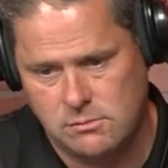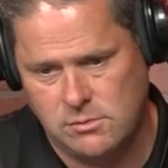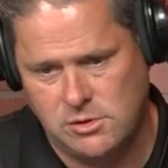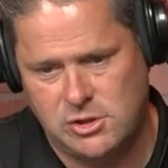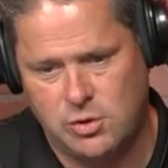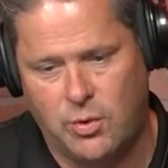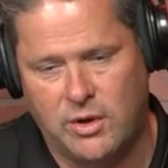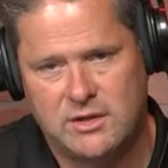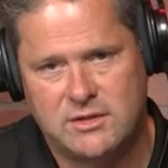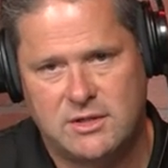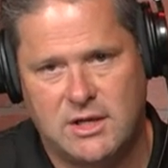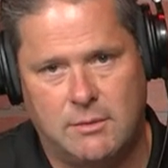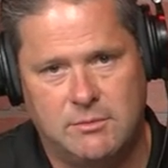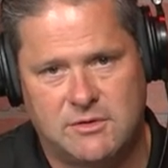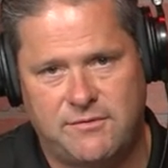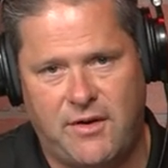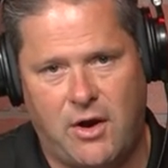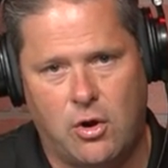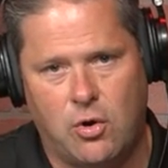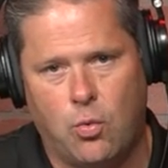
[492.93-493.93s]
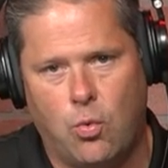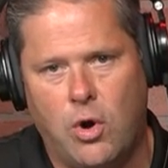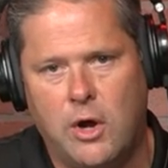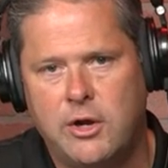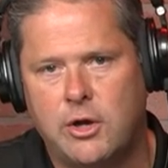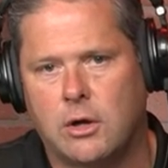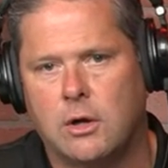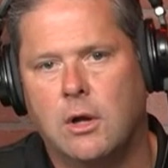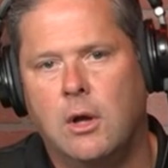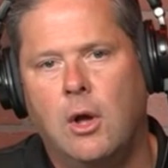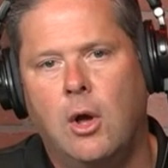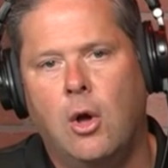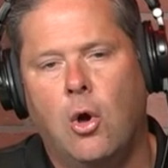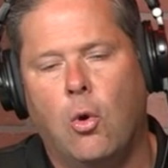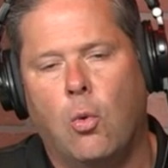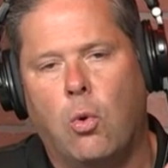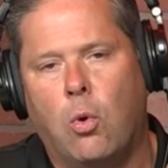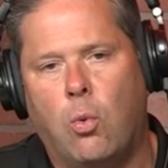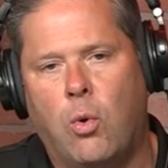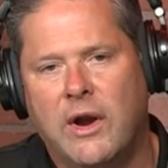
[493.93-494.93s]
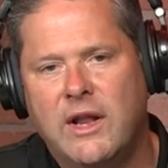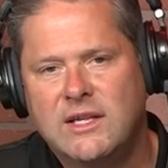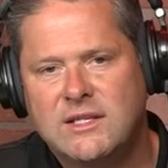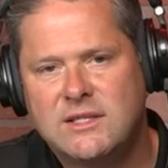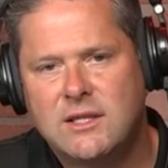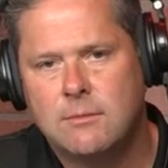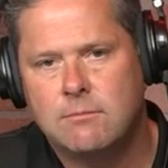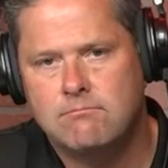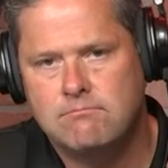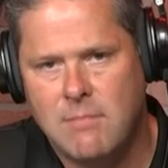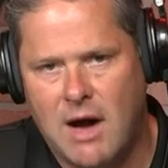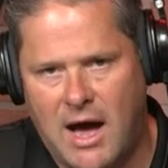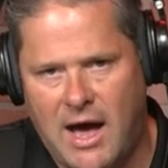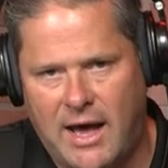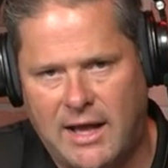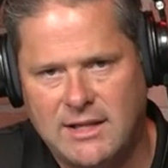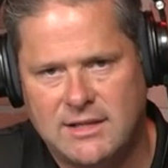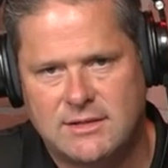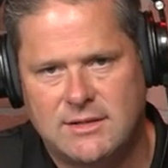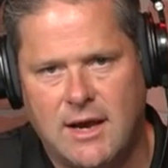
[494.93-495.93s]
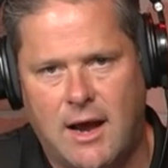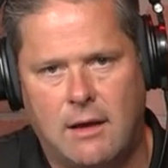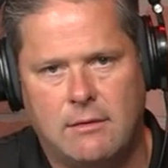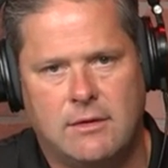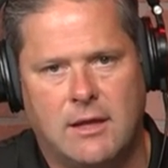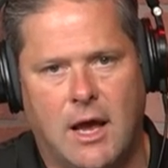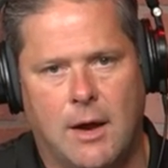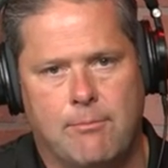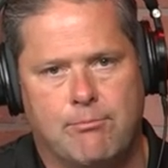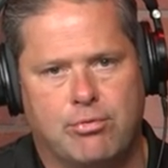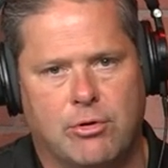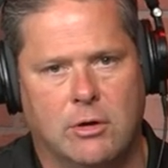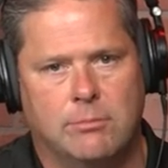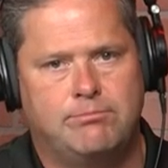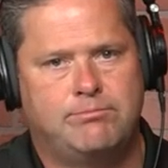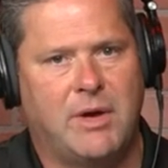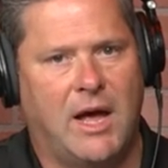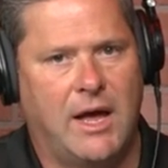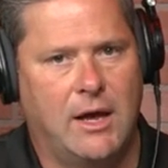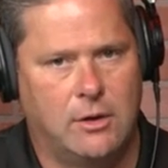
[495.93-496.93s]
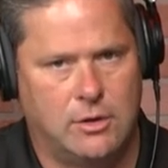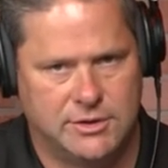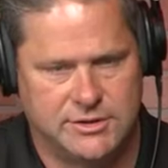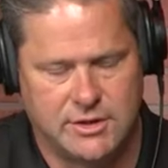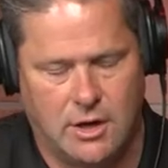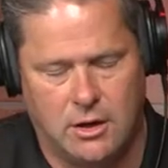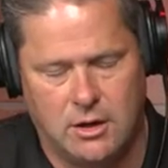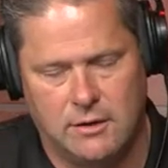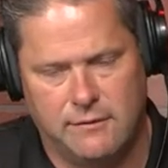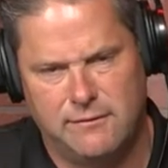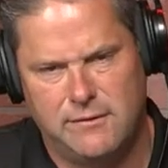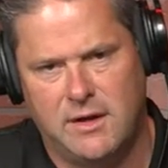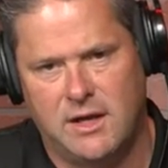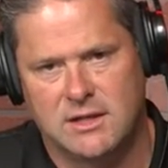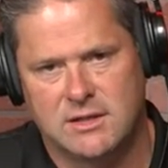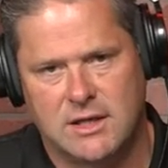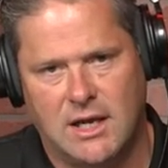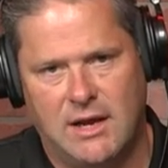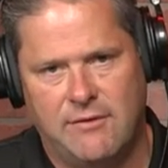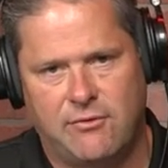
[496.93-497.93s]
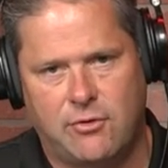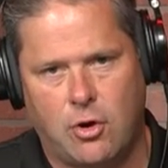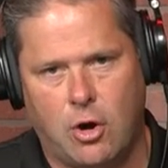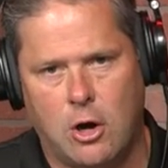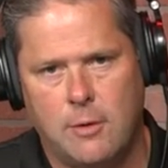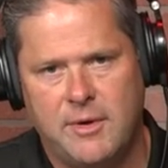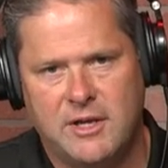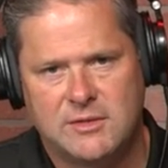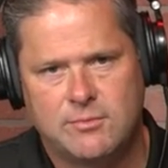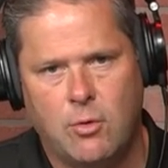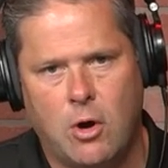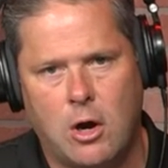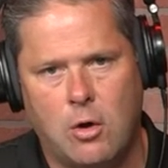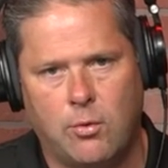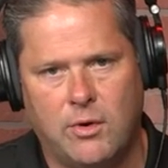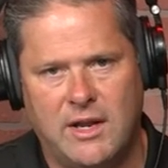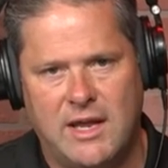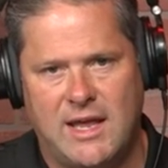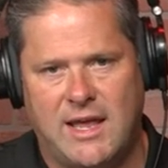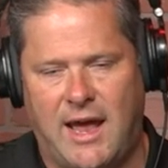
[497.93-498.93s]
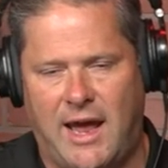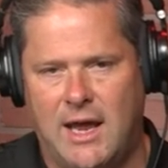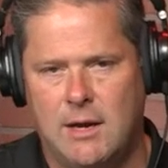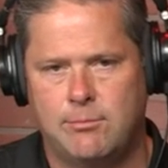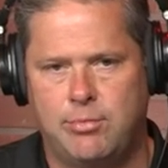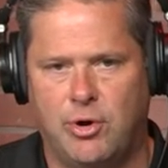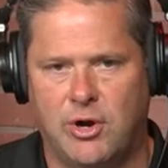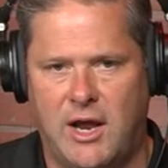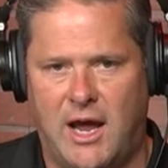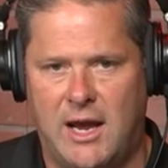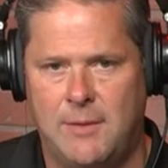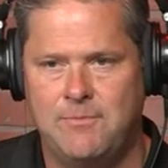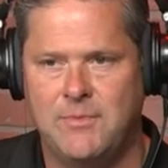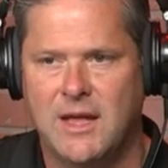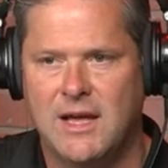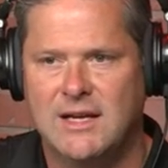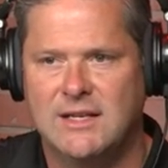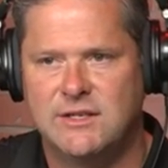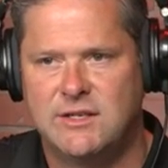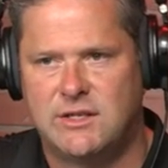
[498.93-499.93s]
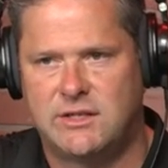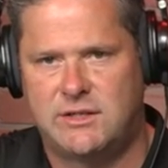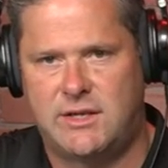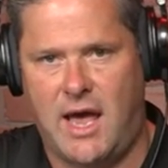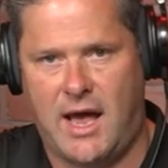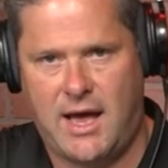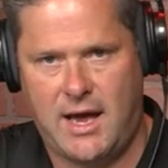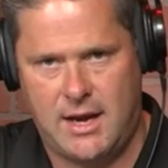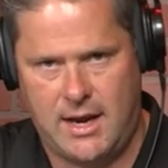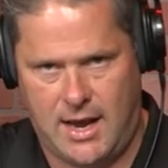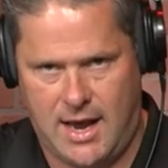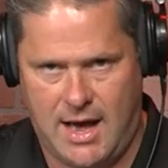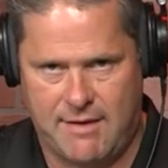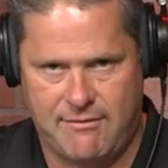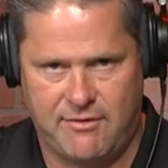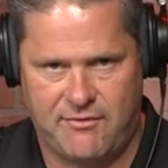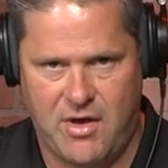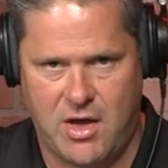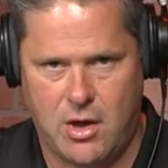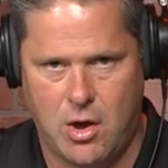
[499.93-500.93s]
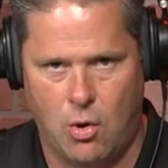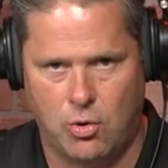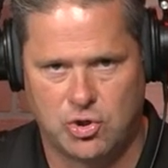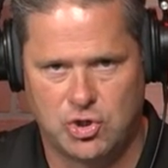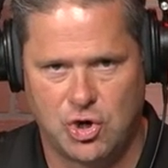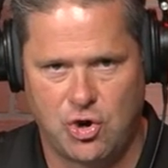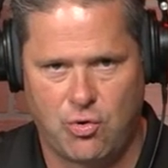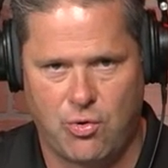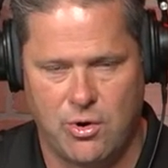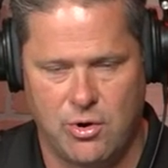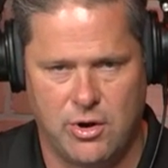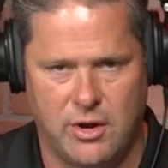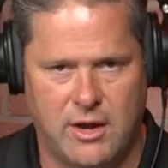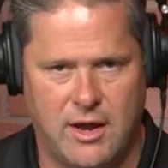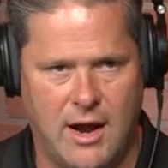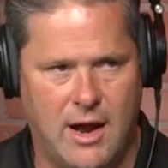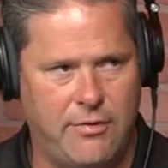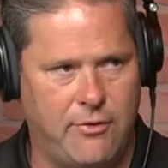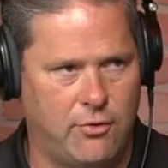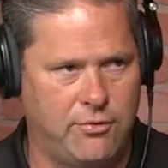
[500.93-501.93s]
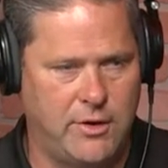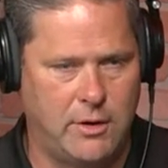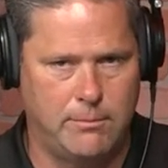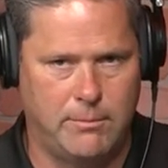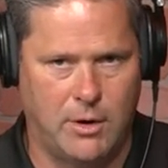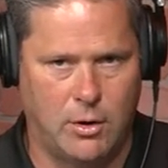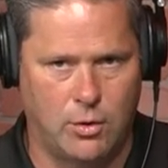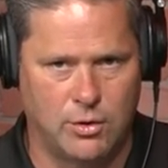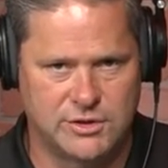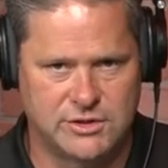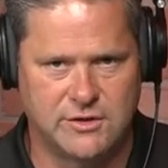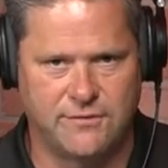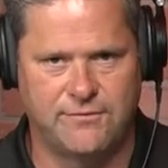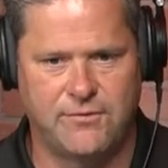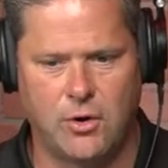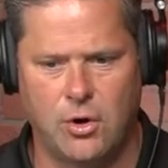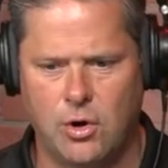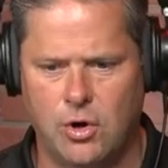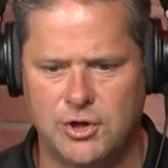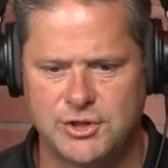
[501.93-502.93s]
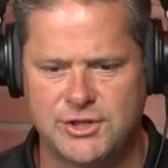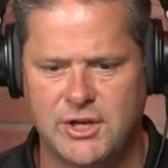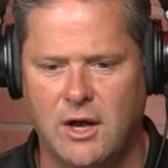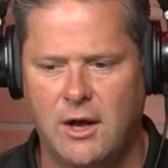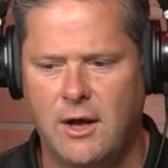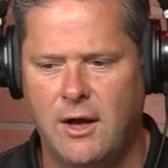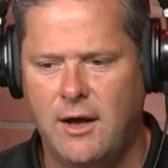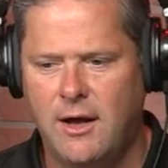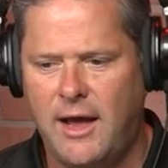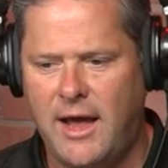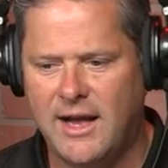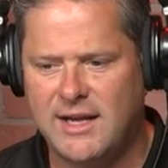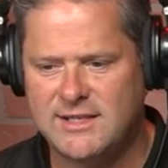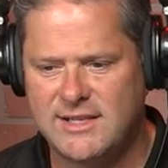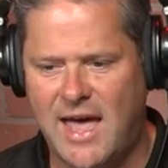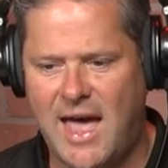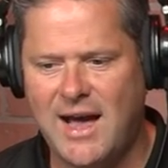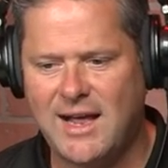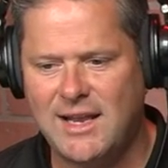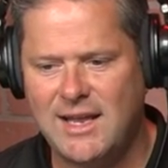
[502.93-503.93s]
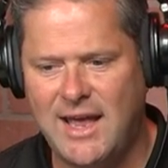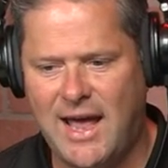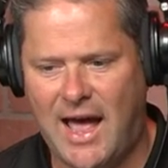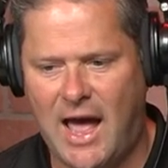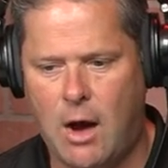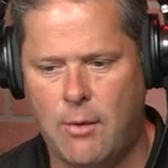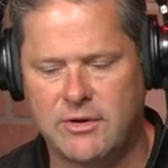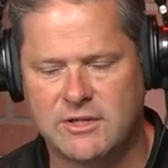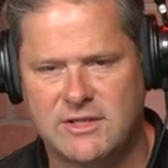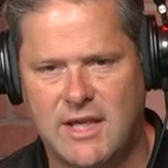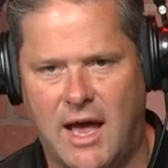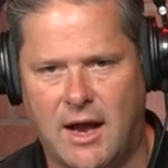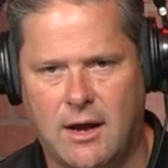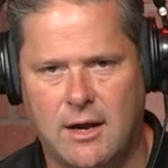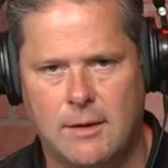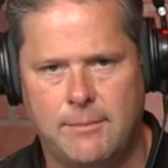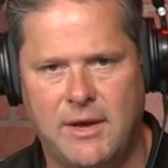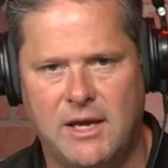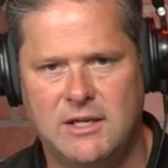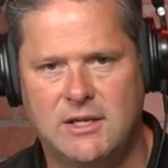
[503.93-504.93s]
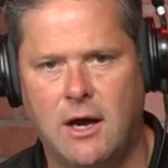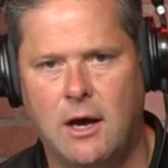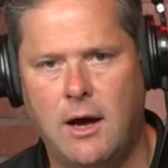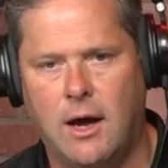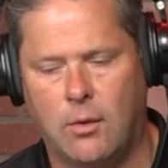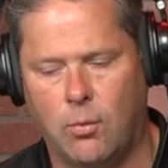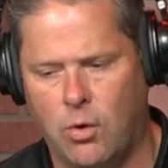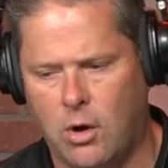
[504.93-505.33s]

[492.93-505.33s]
So it seems fair to wonder well, what is the mindset that propels all of this? If Kirby Smart really can put a second half of a coaching career together that mirrors the first, exactly how is that going to be done?